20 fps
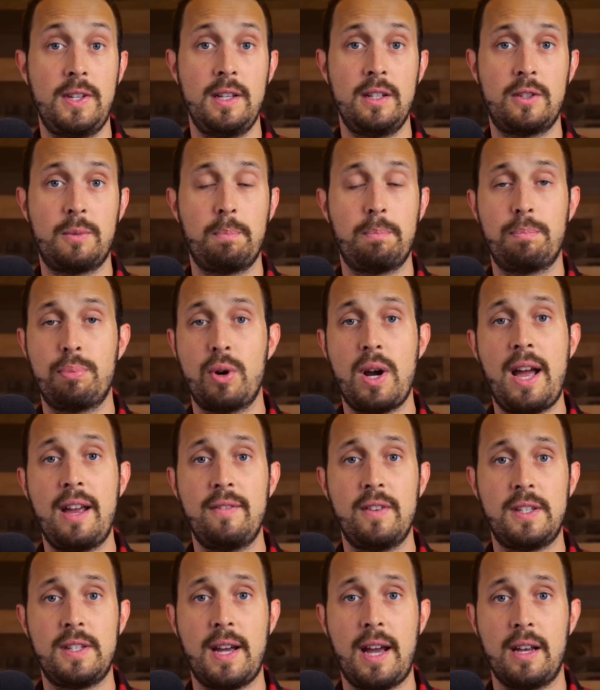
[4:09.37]
since
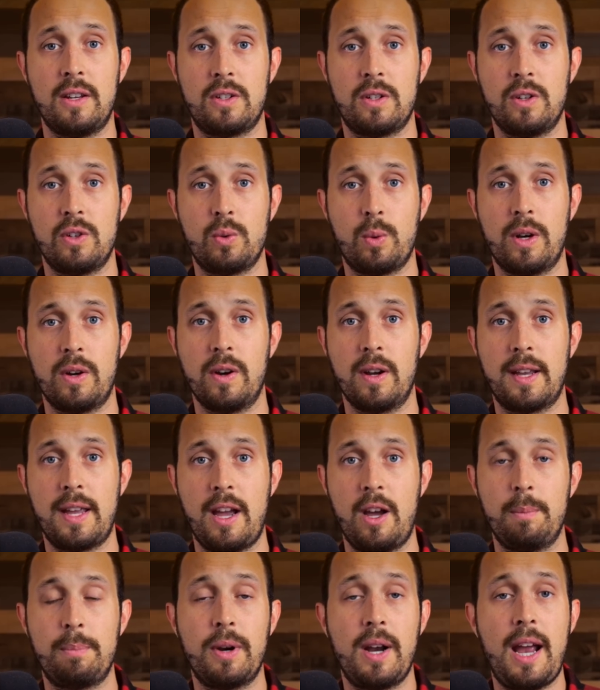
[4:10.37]
privatized her Twitter
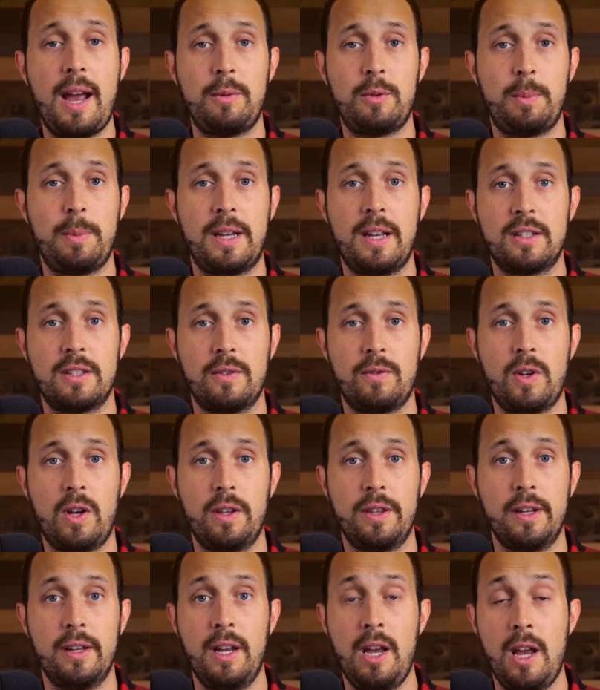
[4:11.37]
account, perhaps because of
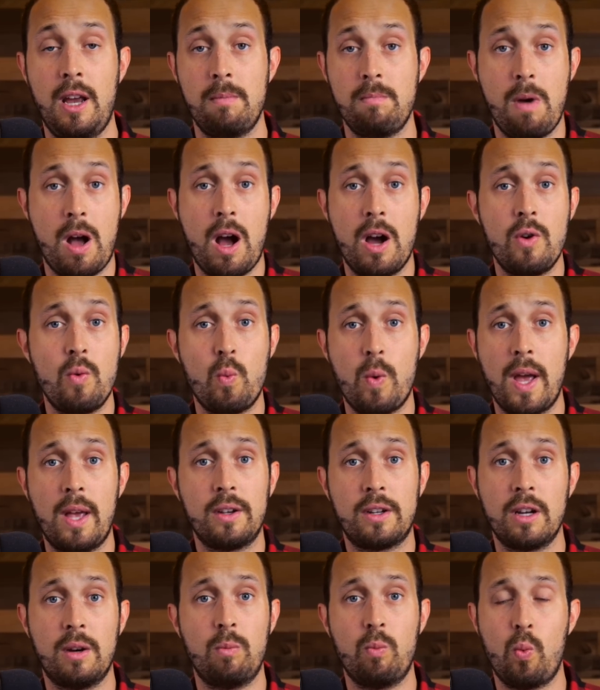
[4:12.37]
all the
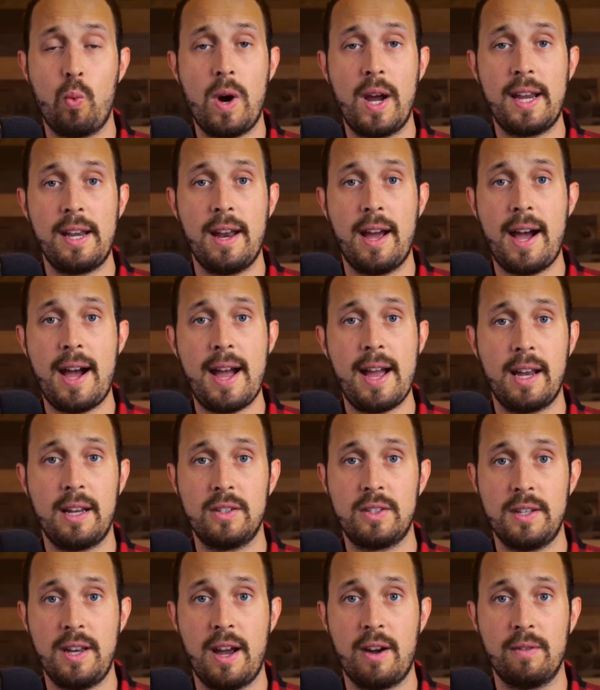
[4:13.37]
unwelcome white
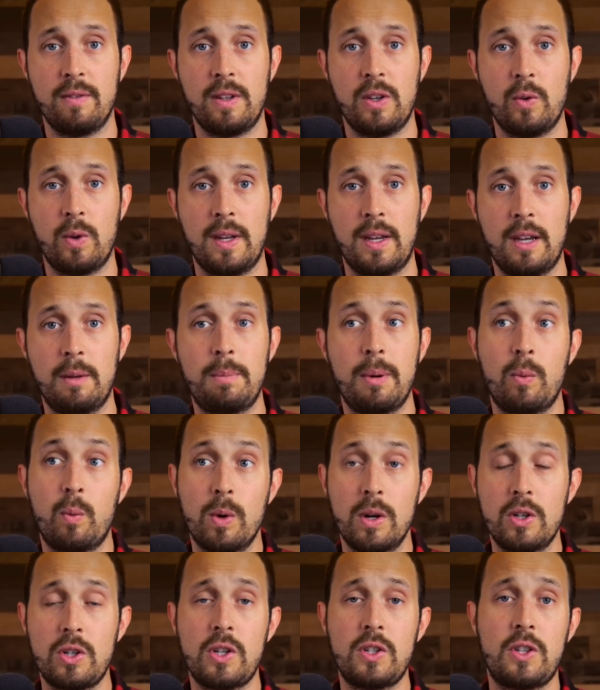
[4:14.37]
eyes now viewing it, but
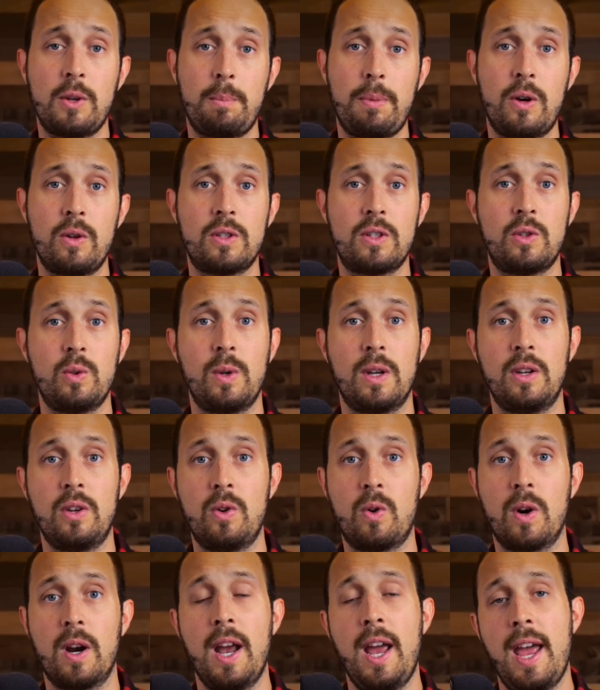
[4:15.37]
we're just supposed to
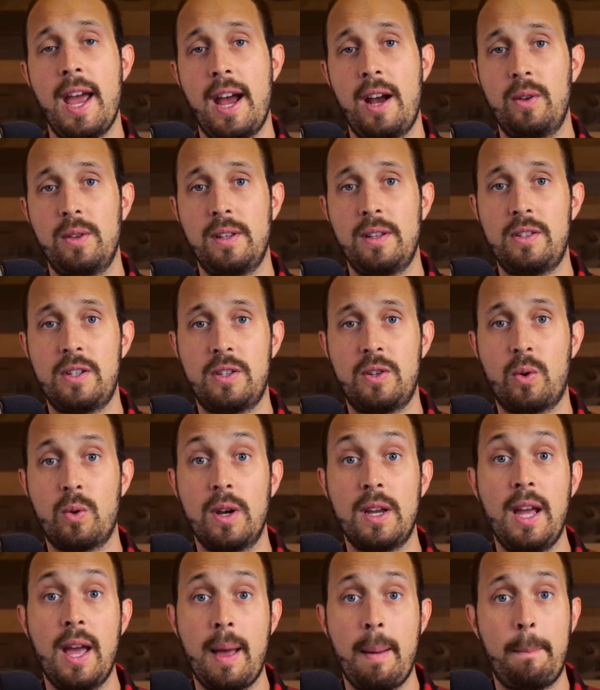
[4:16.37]
ignore how this
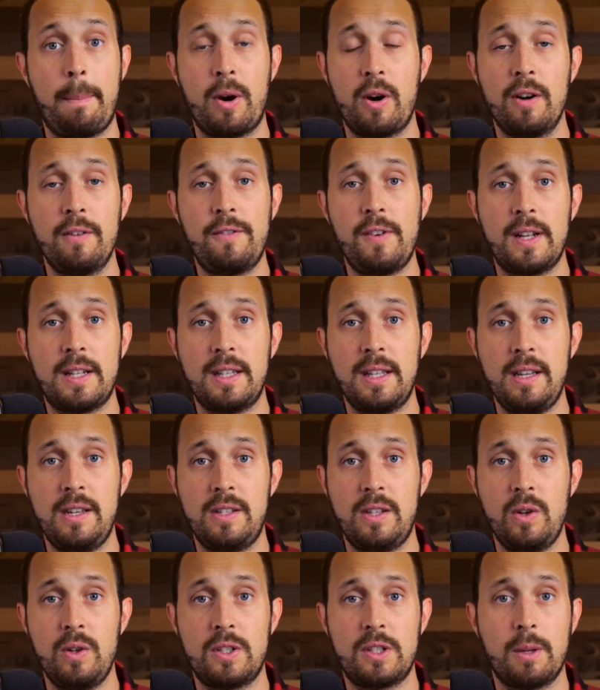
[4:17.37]
story perfectly
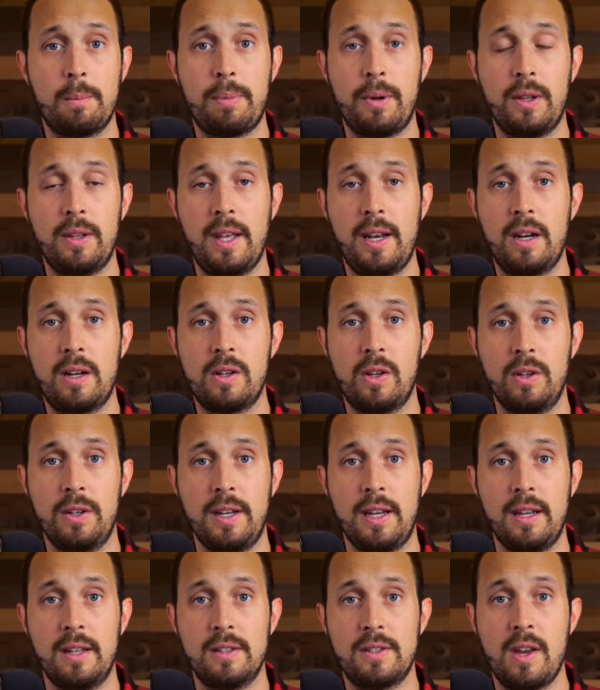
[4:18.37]
suits the political
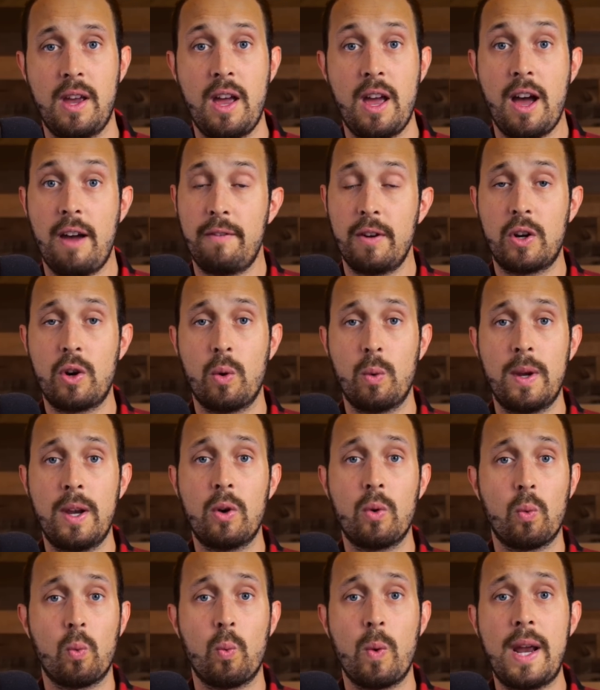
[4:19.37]
needs of a
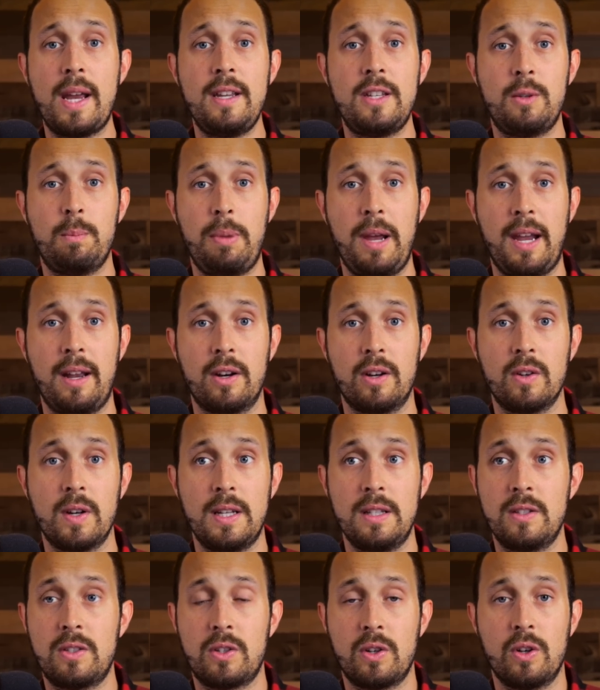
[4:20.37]
career race baiter
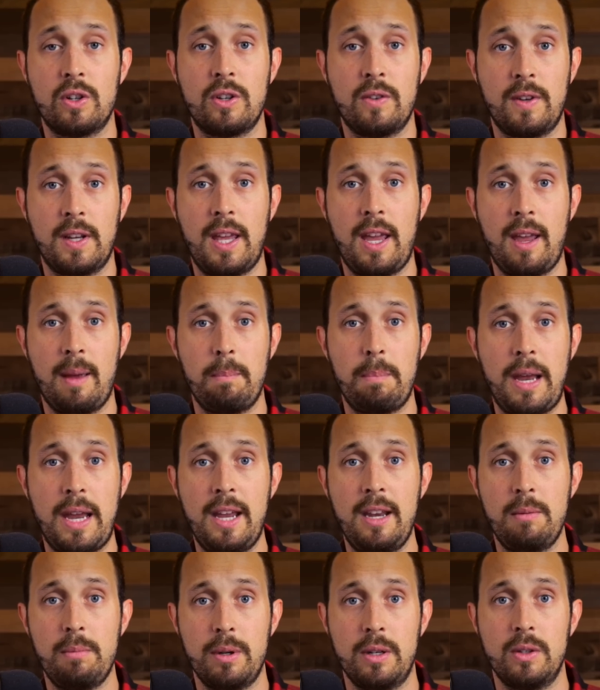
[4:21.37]
in search of a
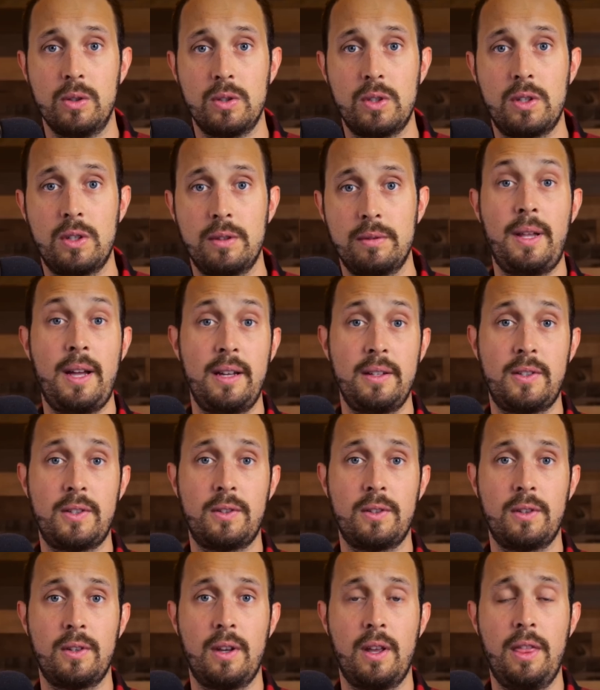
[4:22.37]
campaign boost.
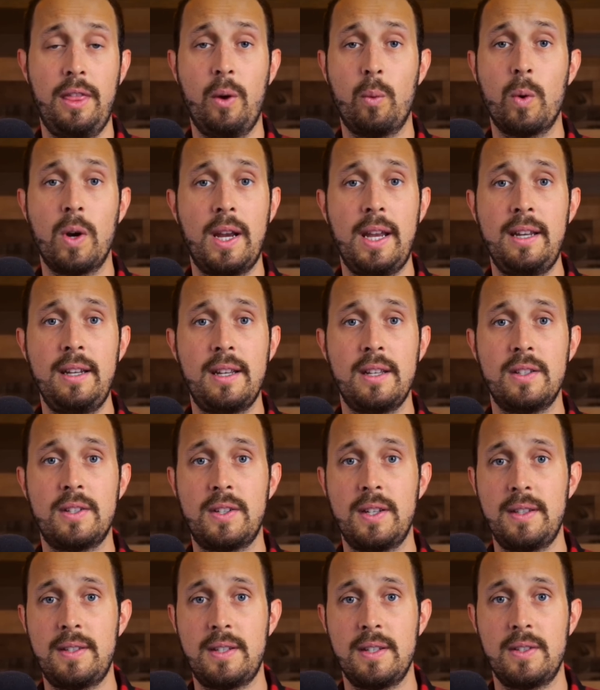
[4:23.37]
Plus, there were
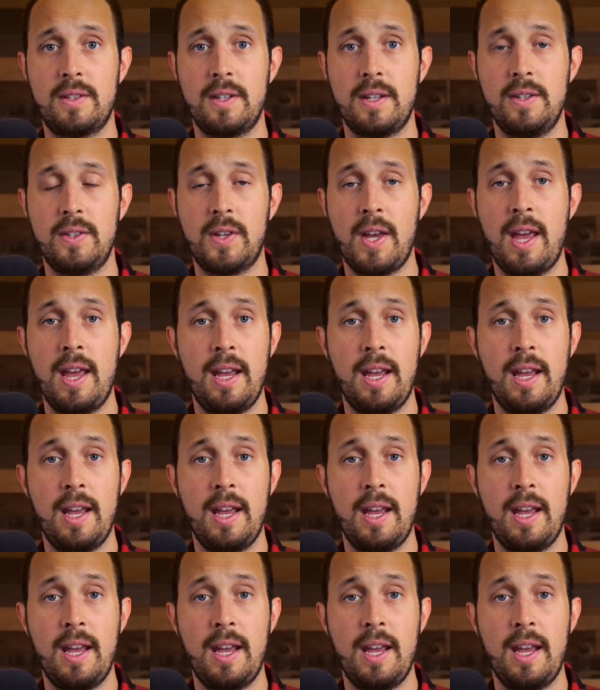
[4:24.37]
inconsistencies